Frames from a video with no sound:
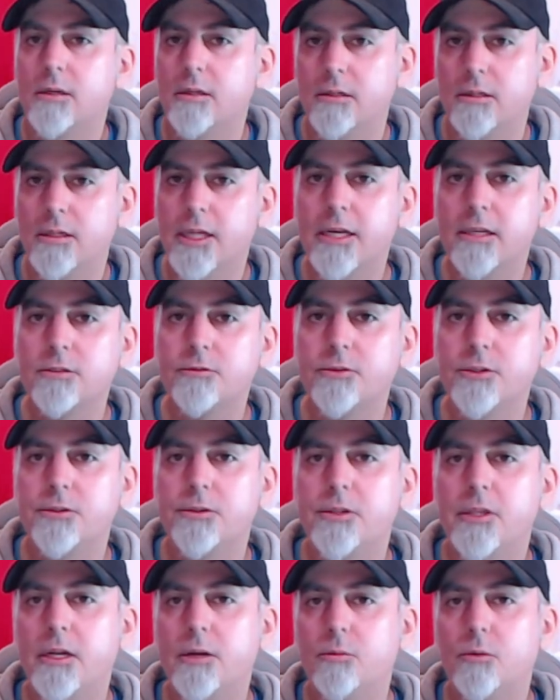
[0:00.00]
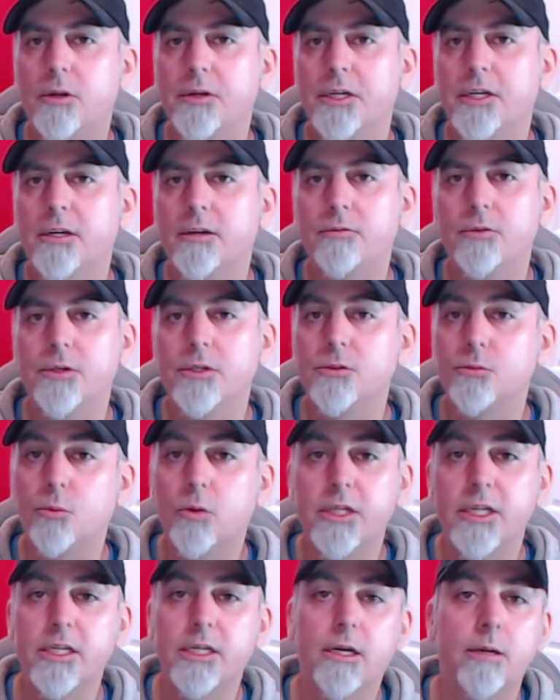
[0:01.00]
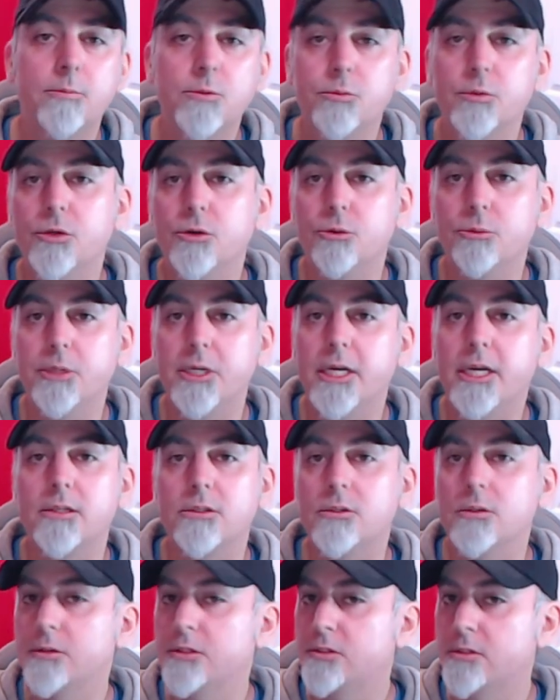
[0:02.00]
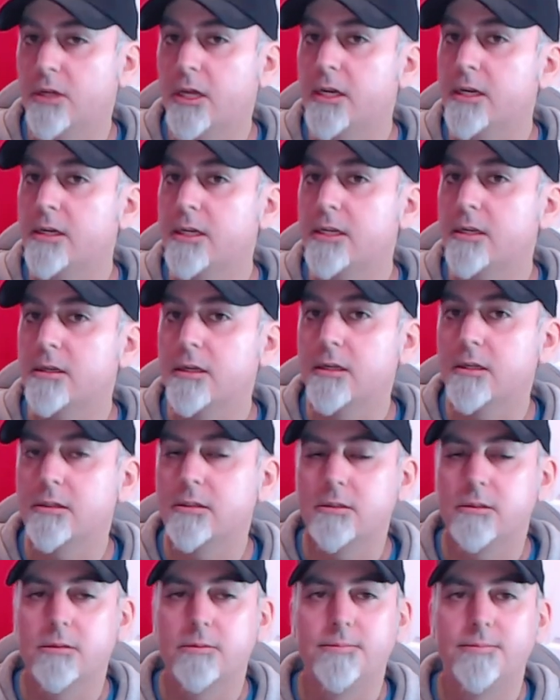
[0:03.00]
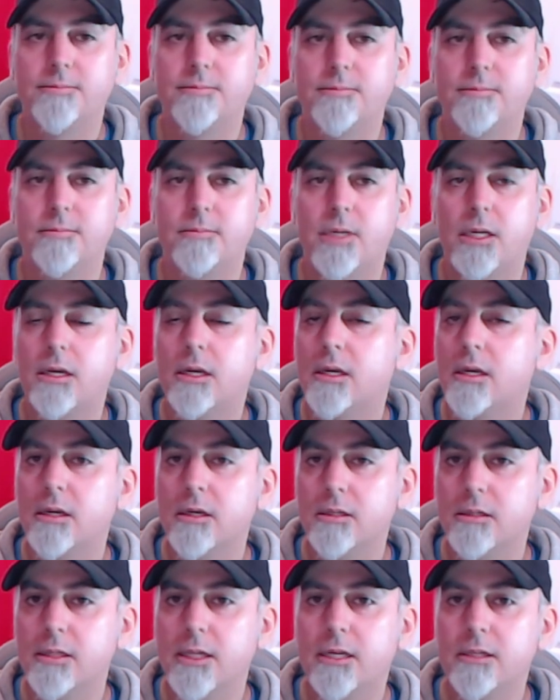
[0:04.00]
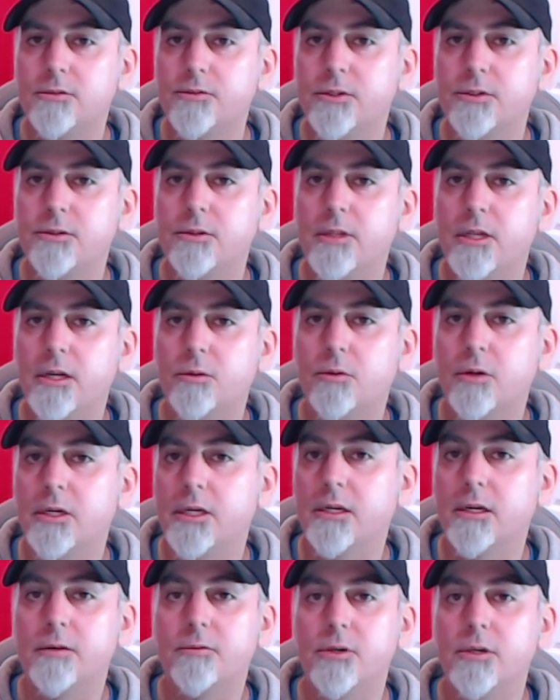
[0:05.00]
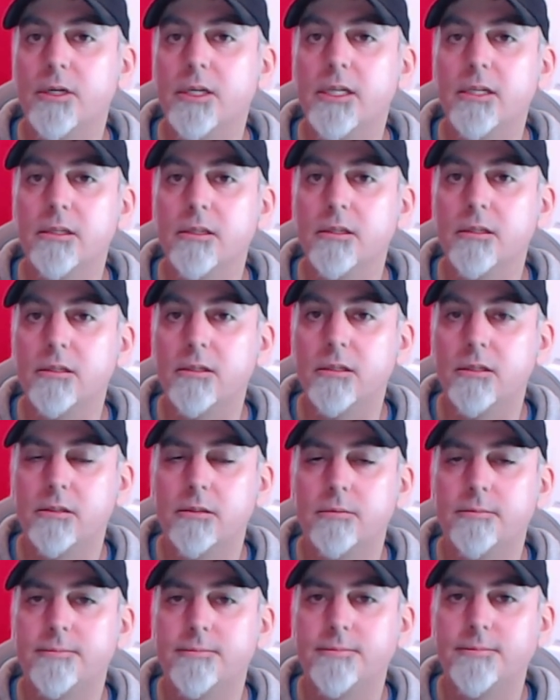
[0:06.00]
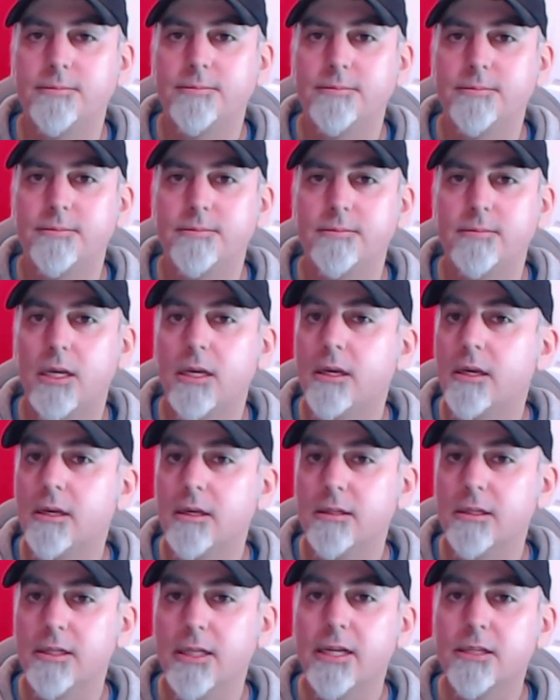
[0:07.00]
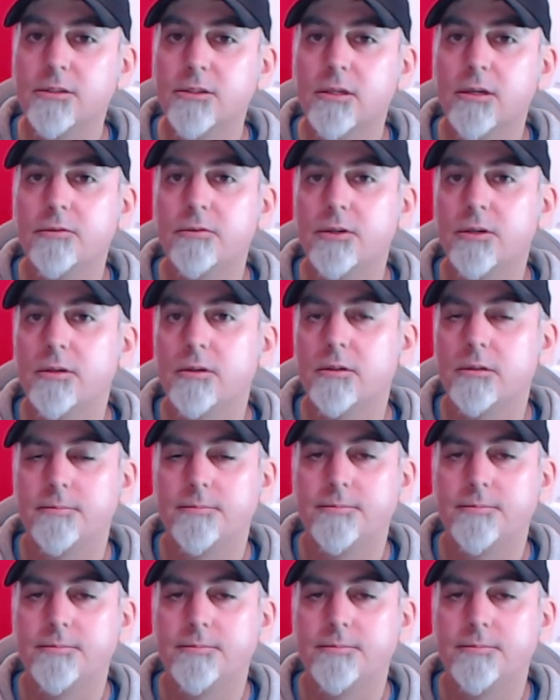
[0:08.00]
The last filter that I want to cover is one that comes with OBS, so it's not the last filter that I want to cover is... The last cover...